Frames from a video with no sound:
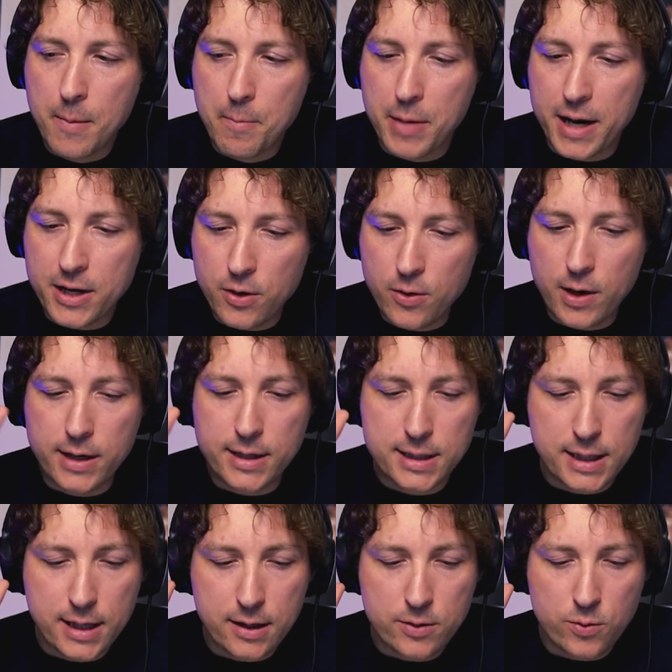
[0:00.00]
But I don't
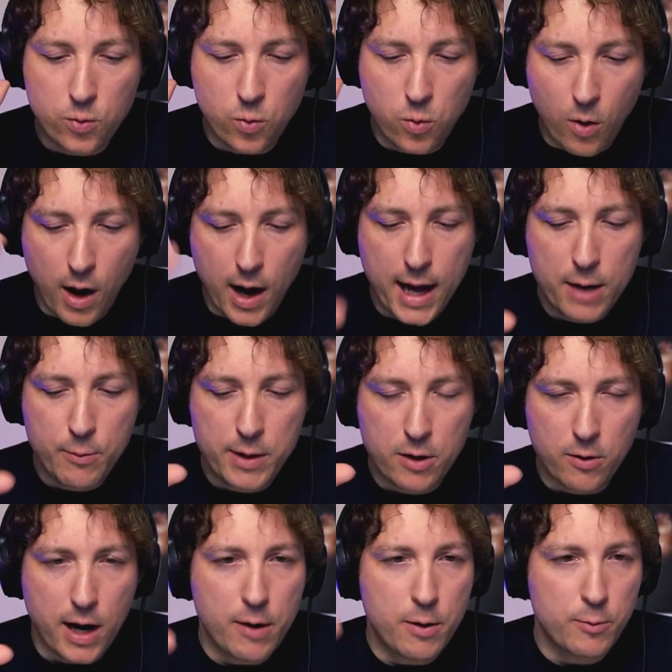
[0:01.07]
understand why we
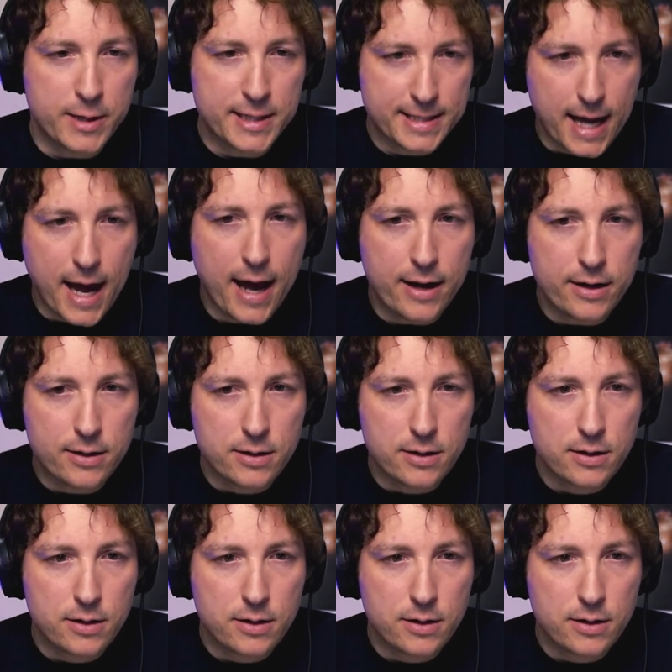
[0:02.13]
cry when we're sad.